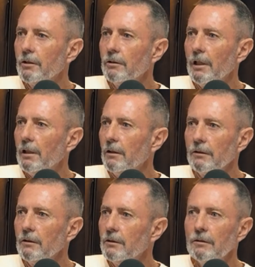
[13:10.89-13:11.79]
career,
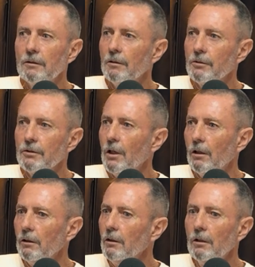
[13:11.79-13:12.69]
there was
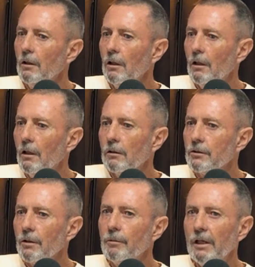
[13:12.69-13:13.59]
no,
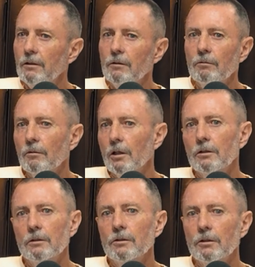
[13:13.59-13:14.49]
because I've been,
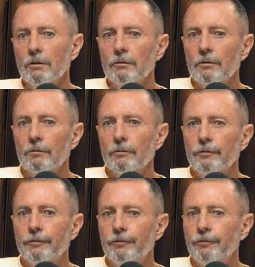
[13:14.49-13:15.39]
doing it
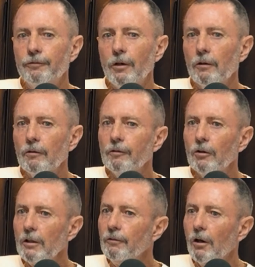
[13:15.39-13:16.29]
over
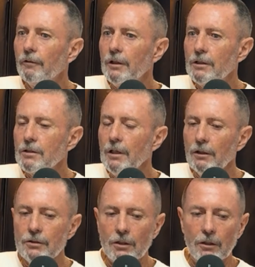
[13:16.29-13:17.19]
45 years now,
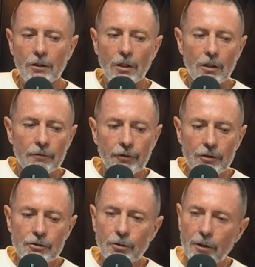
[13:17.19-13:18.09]
so
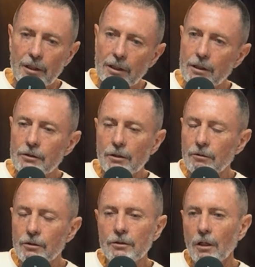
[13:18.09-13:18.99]
first 20 years there
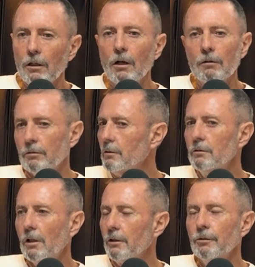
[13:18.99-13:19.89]
was no
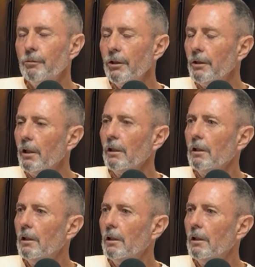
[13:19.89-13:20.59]
computer.